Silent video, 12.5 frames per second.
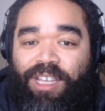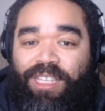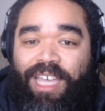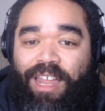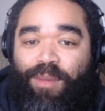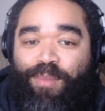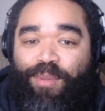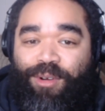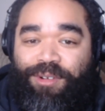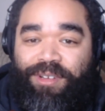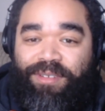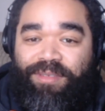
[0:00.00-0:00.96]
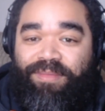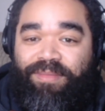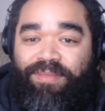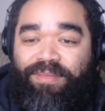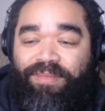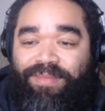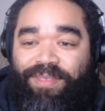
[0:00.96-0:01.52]
could teleport,
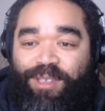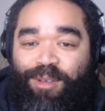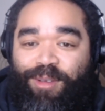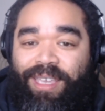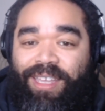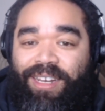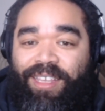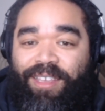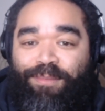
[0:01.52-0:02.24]
so he could leave